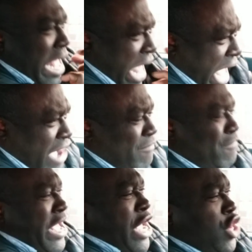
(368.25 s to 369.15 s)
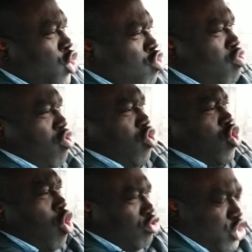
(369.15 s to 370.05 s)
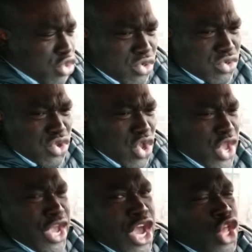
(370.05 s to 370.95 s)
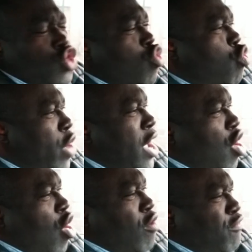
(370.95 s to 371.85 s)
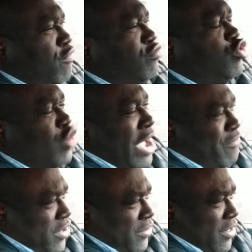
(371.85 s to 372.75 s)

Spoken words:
have a new culture, a new way of driving.